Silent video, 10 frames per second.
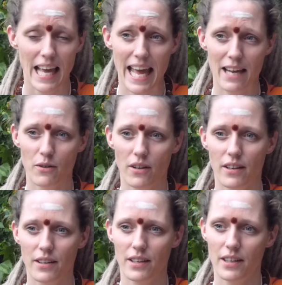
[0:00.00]
And
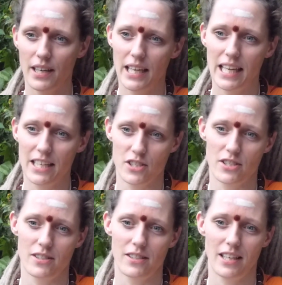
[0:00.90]

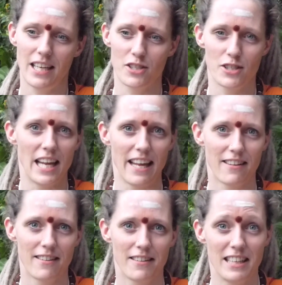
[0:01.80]
is
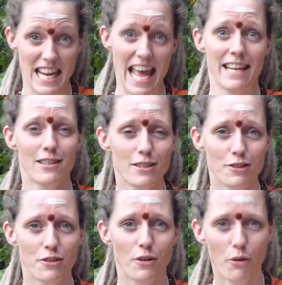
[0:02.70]
death the end
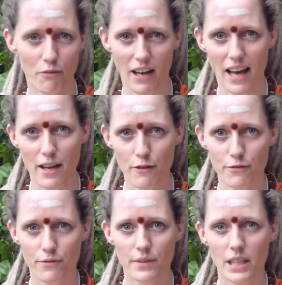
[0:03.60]
of
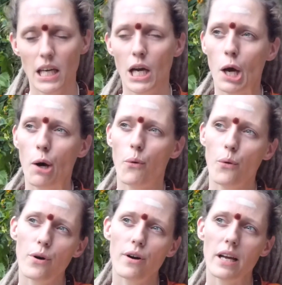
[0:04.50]
life?
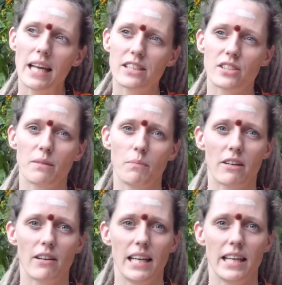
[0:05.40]
Or is it
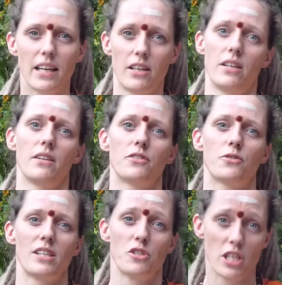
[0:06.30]
merely a
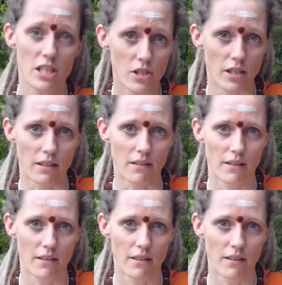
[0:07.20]
transition?